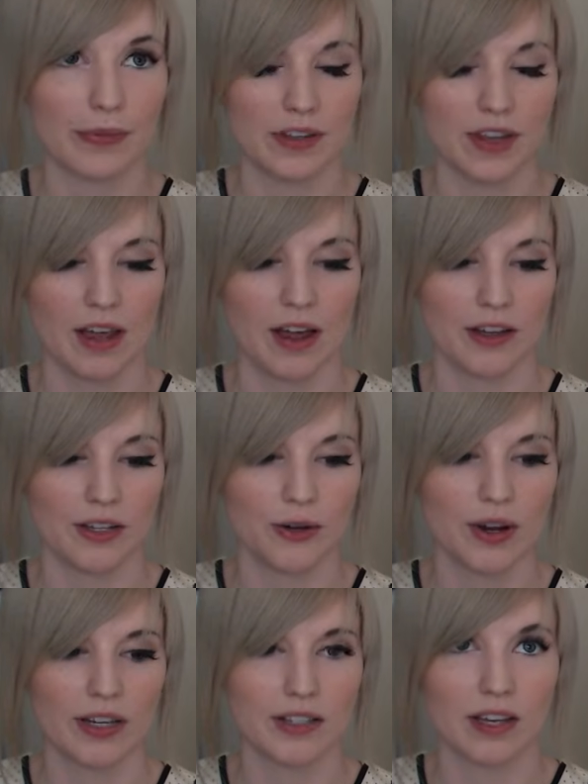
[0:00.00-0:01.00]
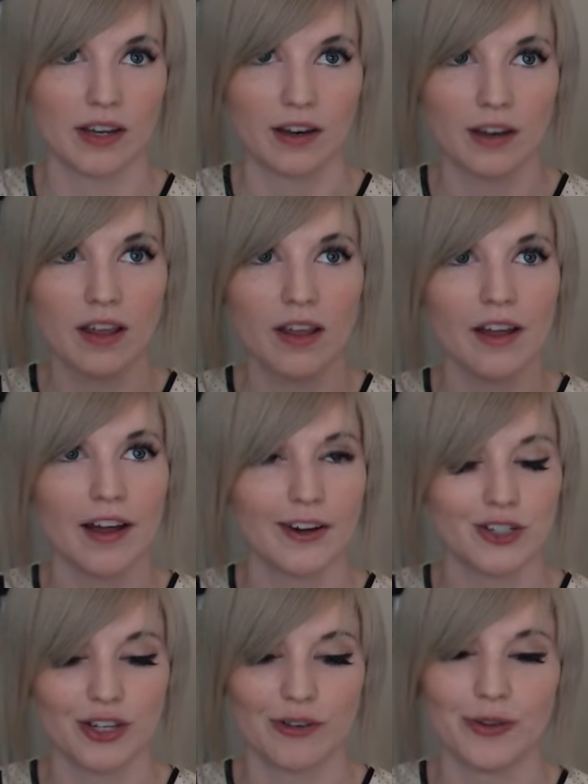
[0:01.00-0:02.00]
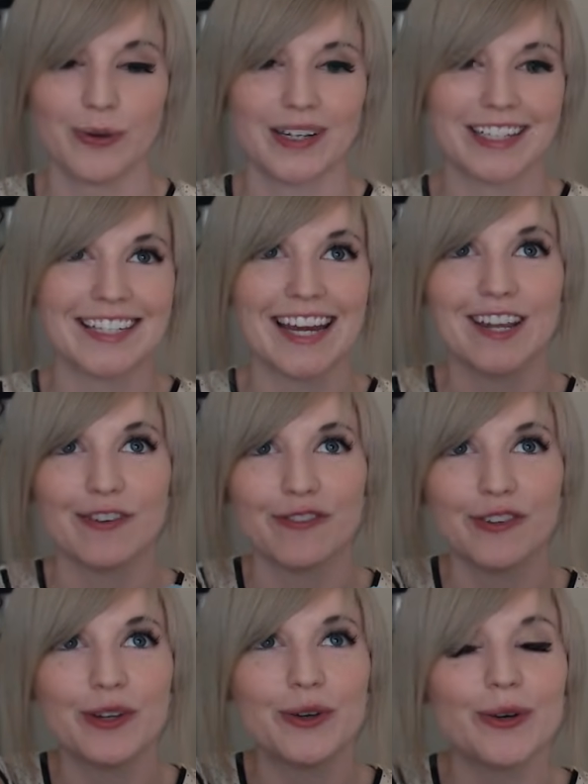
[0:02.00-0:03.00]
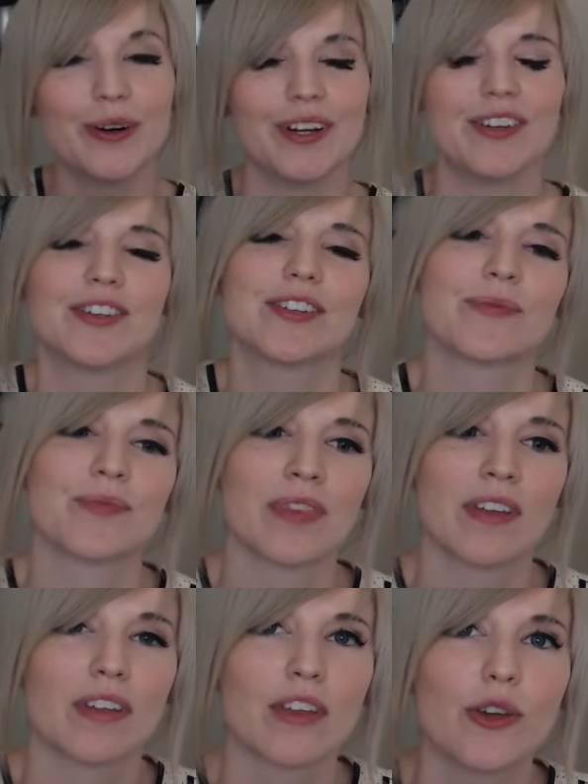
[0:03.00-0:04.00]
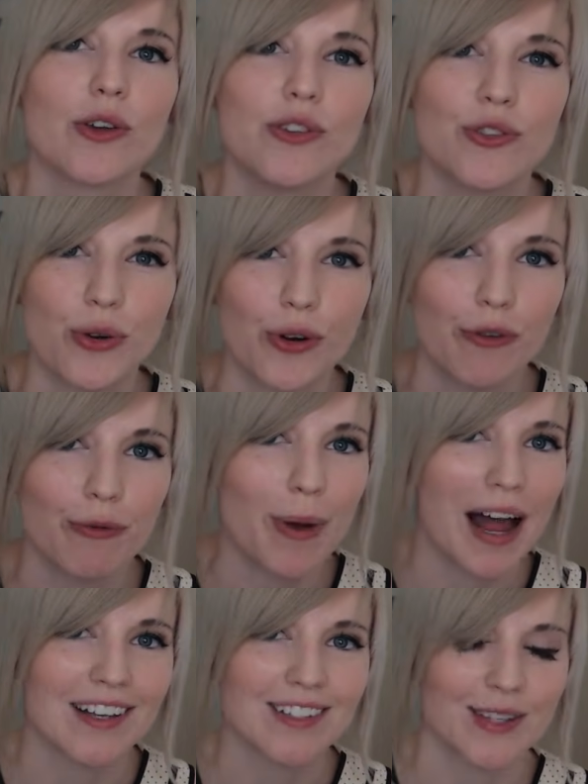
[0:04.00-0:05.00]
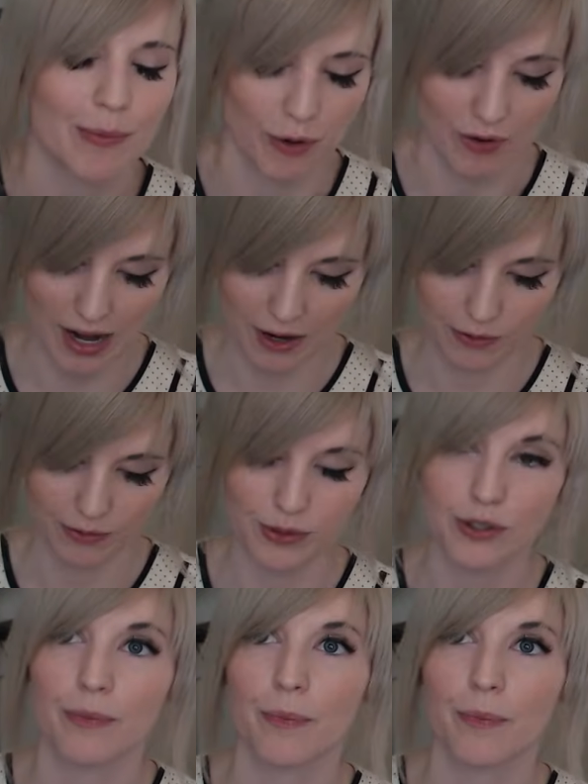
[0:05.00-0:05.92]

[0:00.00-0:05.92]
yeah, you guys can actually, if you want to take a few, and you can sort of pass them around.